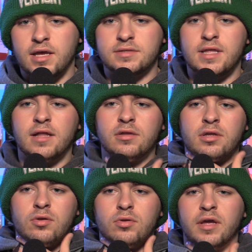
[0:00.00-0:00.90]
he has that
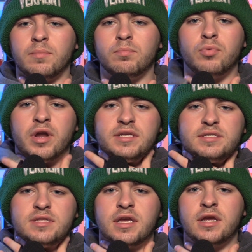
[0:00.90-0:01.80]
little like
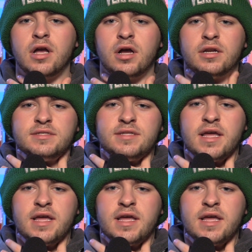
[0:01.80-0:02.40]
brace thing on his